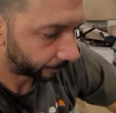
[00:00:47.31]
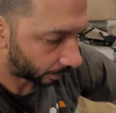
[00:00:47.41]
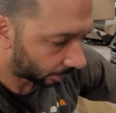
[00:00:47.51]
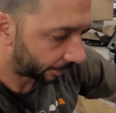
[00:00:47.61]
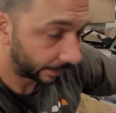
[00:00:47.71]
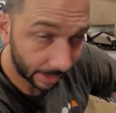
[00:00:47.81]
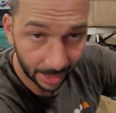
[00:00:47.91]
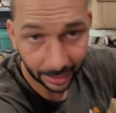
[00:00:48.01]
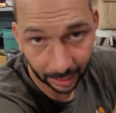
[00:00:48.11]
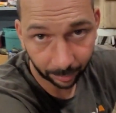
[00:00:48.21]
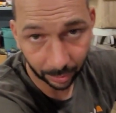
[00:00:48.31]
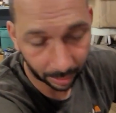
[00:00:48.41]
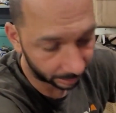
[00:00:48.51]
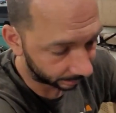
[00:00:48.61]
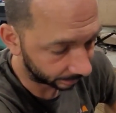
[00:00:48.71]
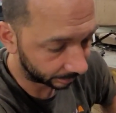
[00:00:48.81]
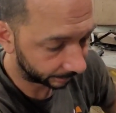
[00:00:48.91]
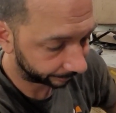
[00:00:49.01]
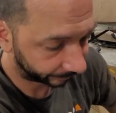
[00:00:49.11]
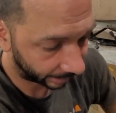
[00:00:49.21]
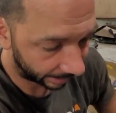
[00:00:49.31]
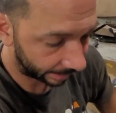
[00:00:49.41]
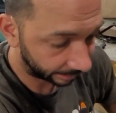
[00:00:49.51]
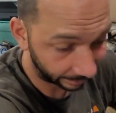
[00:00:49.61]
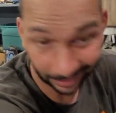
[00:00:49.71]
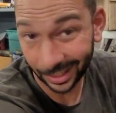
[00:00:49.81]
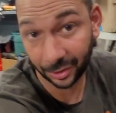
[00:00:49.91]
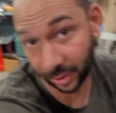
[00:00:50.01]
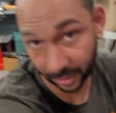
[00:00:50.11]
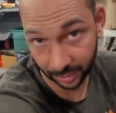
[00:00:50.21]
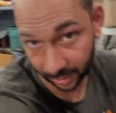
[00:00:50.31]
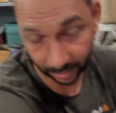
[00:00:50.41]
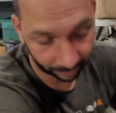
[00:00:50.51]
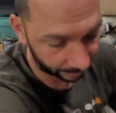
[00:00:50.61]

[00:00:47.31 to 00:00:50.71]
All the non-M cars got an electric assisted